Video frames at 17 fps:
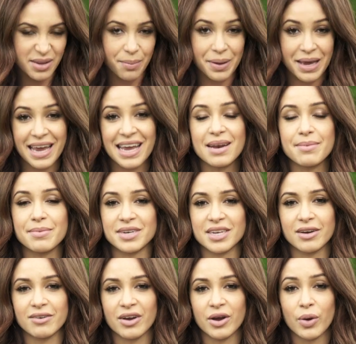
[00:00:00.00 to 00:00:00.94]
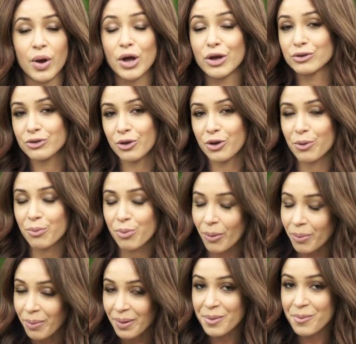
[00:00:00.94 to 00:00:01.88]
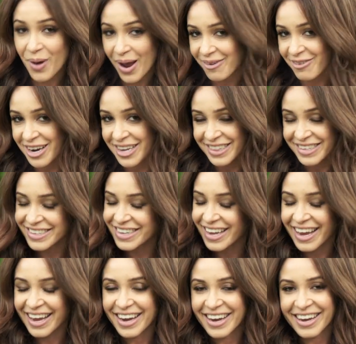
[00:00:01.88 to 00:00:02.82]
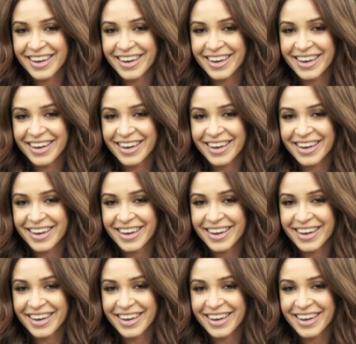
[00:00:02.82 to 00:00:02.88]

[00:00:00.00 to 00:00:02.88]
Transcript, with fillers: is a bikini material, so you could probably wear it in the sea.